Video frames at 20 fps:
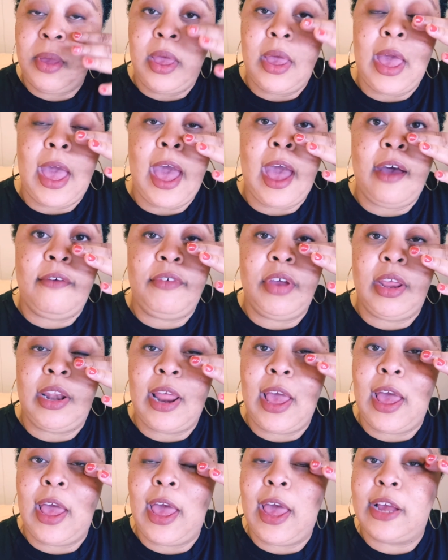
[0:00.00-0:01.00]
having
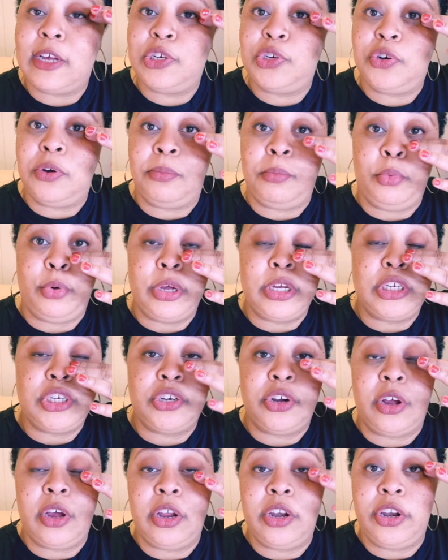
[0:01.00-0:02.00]
that extra
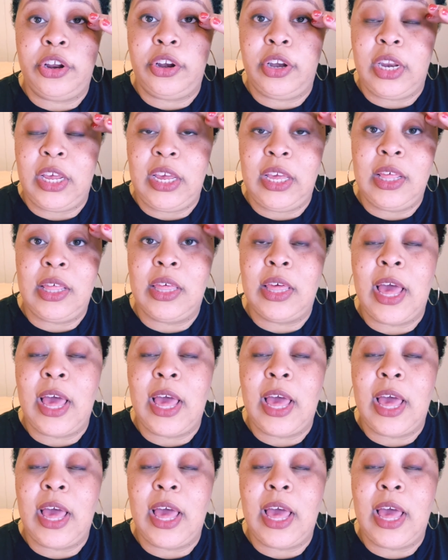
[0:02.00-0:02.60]
moisture underneath